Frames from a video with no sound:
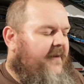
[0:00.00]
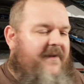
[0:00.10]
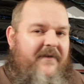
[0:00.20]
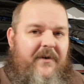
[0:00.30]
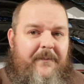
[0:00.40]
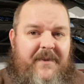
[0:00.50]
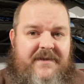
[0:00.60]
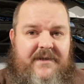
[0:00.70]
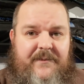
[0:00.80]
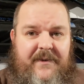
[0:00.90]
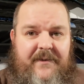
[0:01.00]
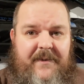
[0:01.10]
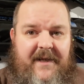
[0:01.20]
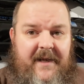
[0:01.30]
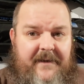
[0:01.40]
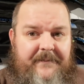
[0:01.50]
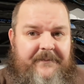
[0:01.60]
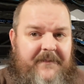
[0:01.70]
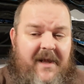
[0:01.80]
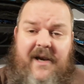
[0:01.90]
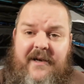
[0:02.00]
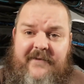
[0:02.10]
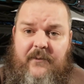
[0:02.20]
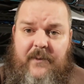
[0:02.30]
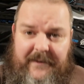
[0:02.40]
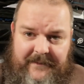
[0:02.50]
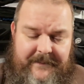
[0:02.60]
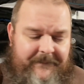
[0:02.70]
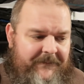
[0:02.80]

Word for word: I've never done business with them again, and I never will.